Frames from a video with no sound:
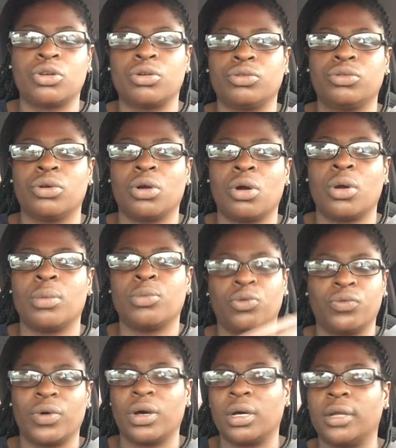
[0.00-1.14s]
you could grow and
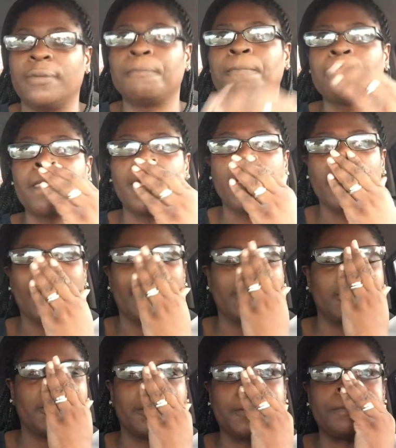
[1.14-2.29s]
move on
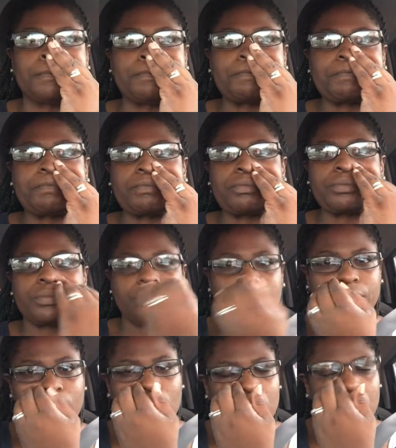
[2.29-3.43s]
um,
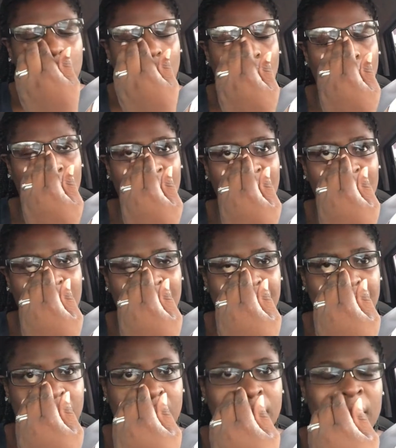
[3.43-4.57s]
i've
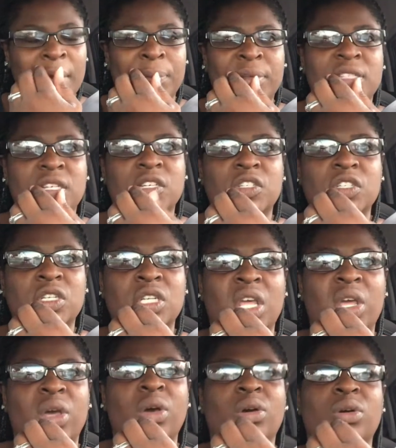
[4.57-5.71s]
been in my position
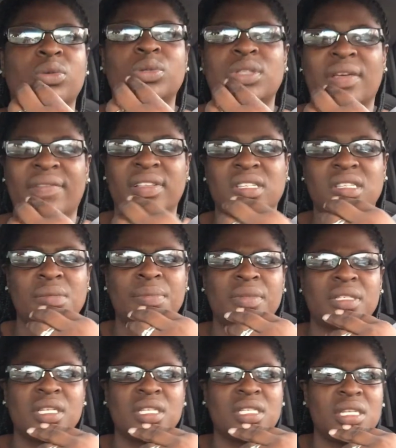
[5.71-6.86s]
now 17
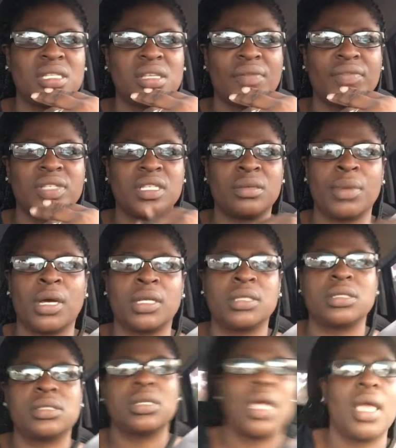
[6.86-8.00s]
16 17
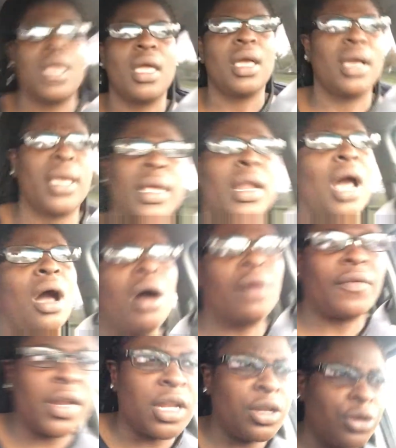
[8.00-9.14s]
months and i
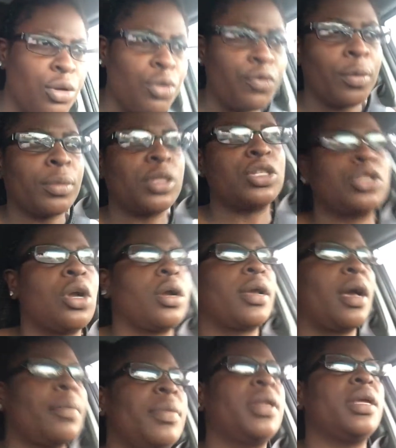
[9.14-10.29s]
already knew from the start
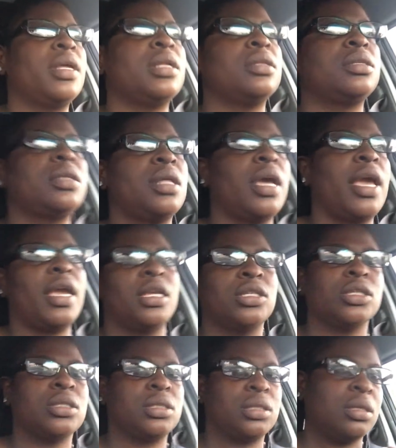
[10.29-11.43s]
coming in to the
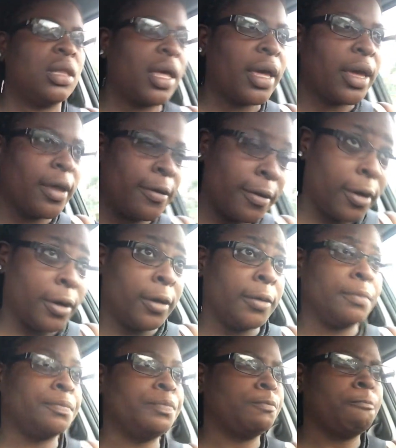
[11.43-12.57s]
agency that um,